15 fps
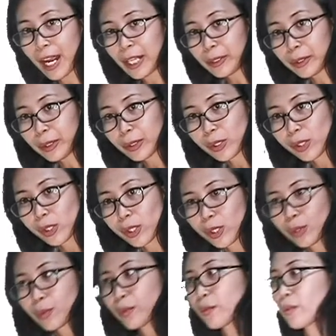
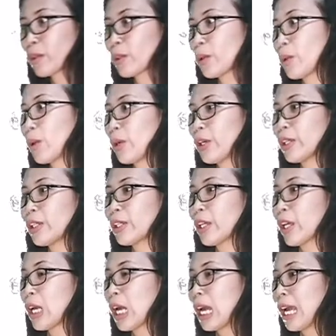virus or
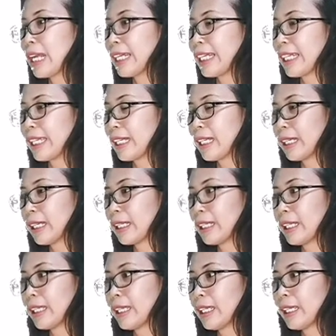
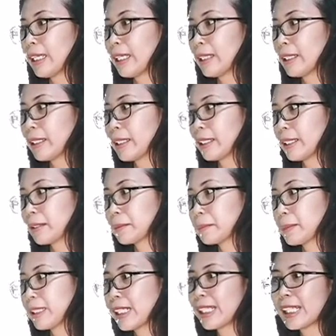a
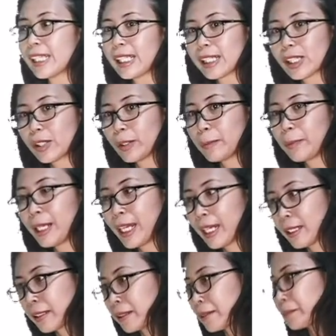disease or
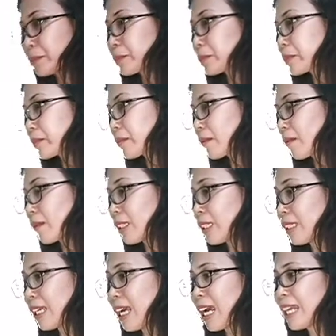plague.
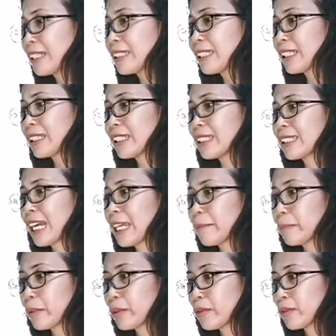And the
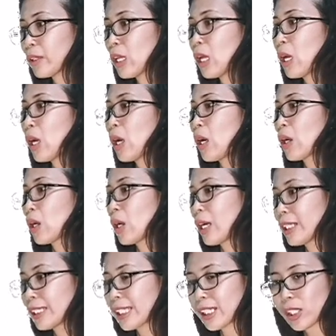type of
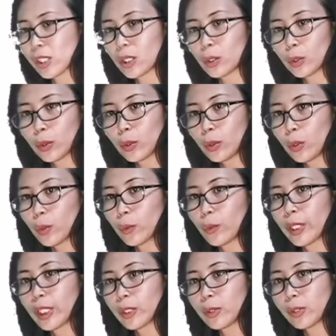context clue
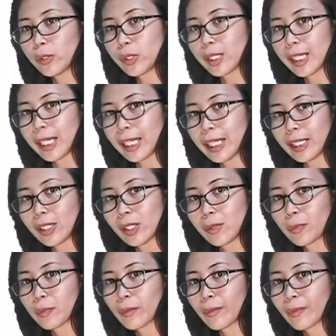we use
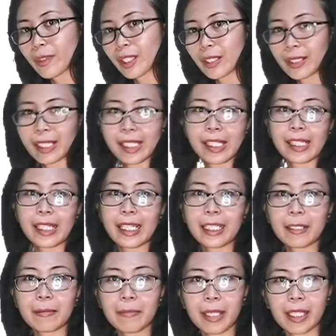is
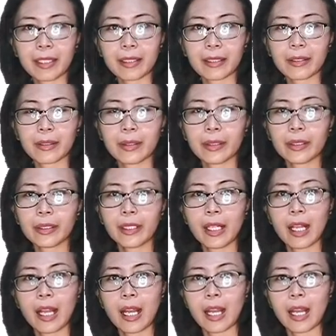restatement or